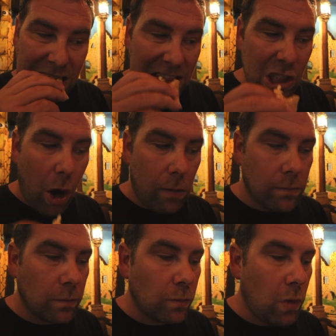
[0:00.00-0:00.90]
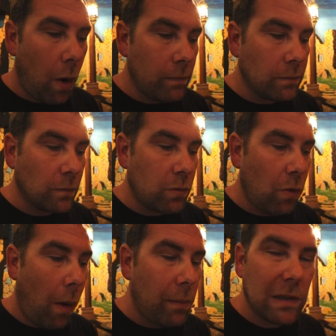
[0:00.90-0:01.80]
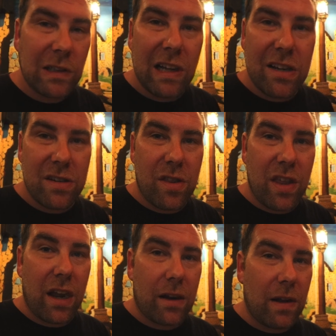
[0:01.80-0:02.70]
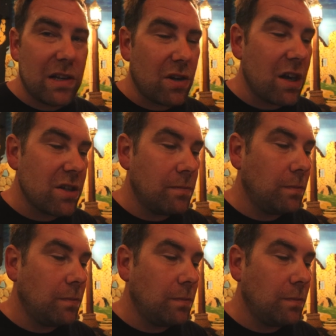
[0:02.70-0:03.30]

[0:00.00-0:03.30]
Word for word: Yeah, you go first. Uh, it's nice and thick. That's awesome.